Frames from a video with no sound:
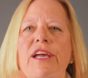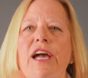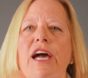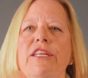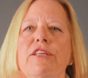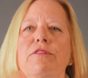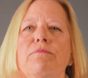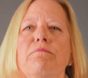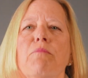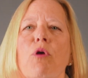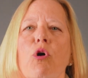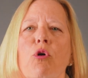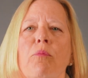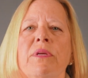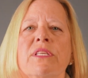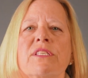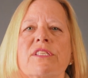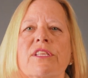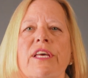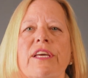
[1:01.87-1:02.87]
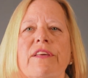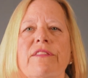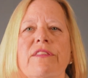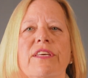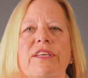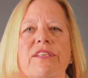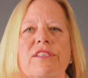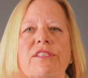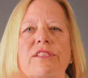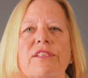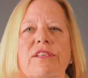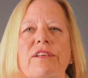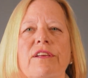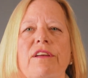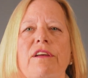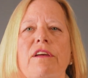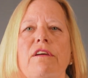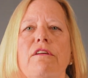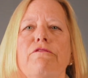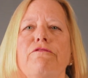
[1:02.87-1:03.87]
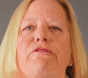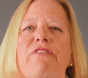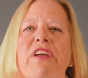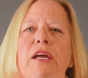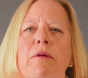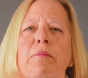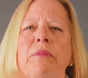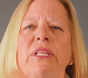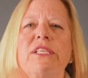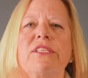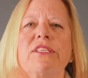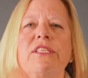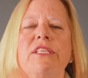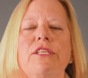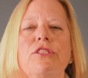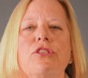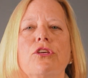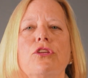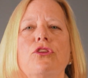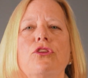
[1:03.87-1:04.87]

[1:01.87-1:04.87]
And in moments like this, families need to